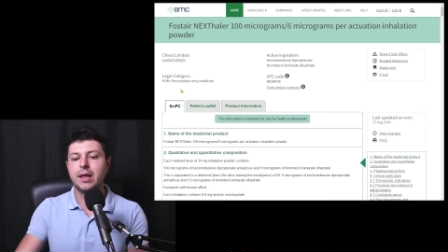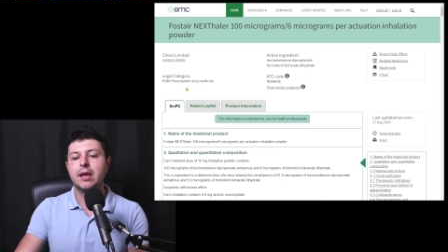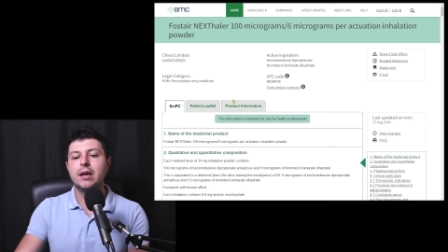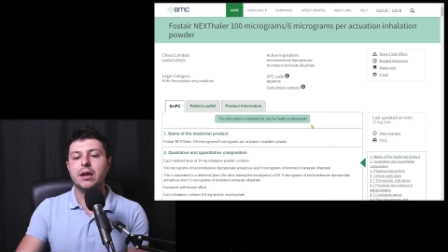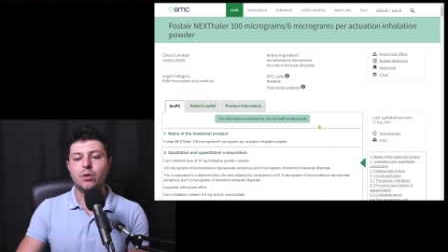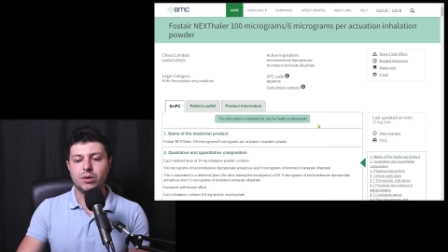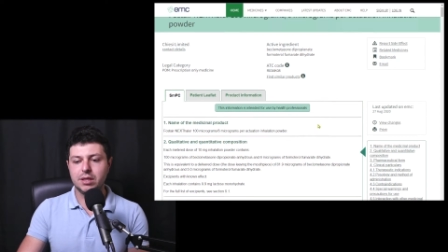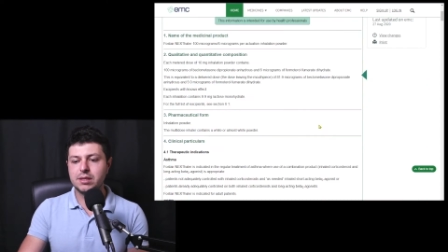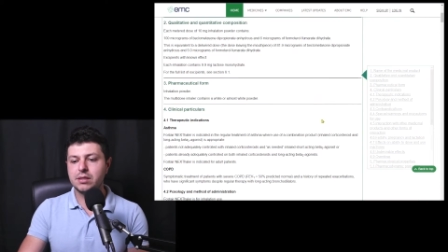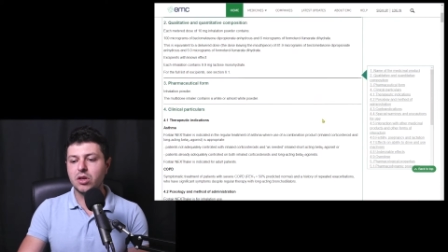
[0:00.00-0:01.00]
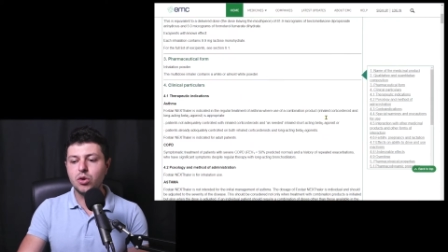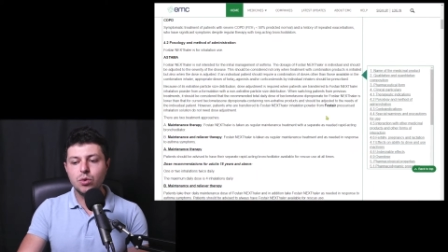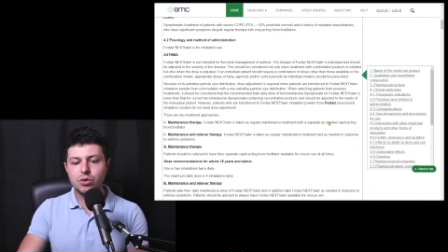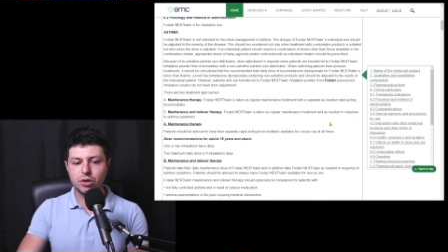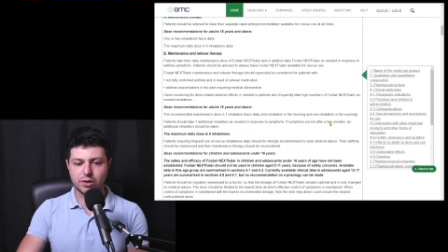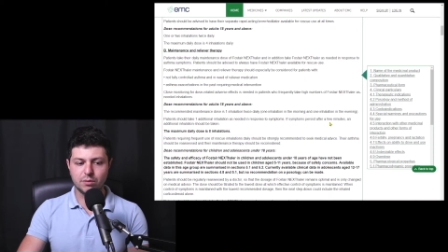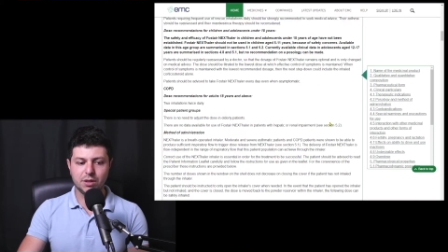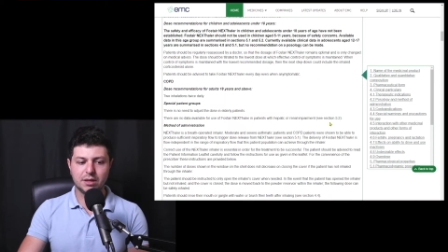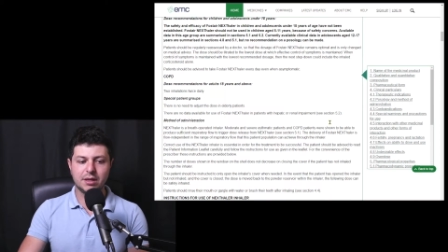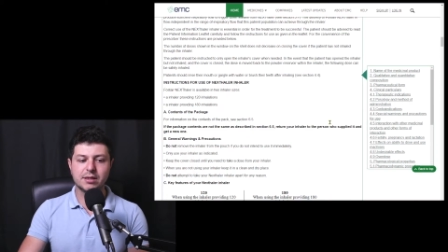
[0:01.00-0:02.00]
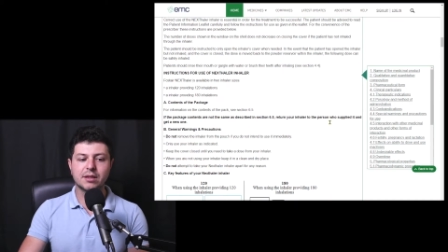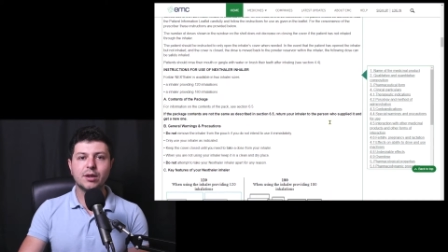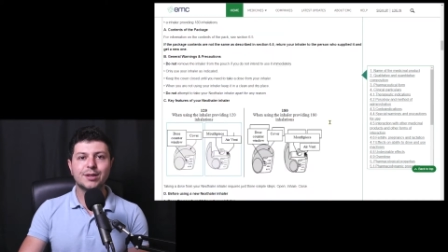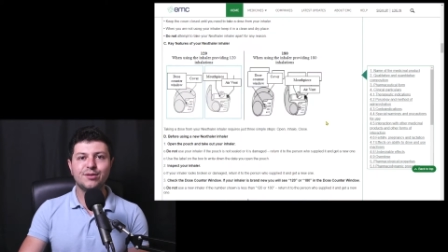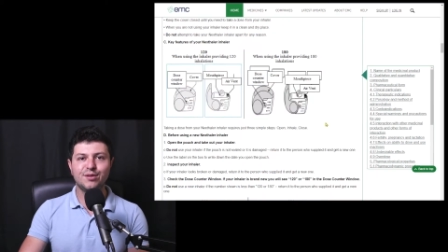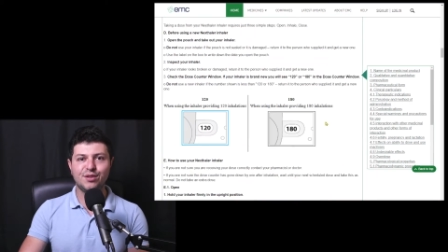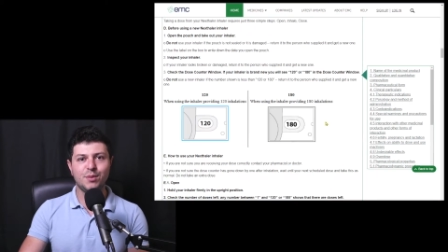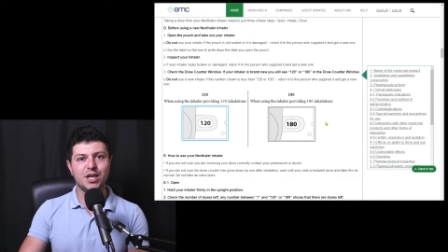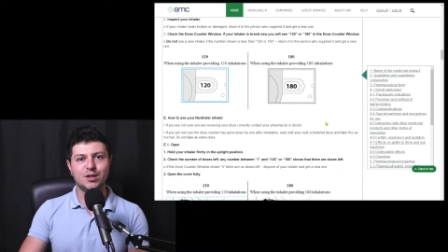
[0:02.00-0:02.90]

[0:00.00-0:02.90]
Now, this is a huge document. It has a lot of information.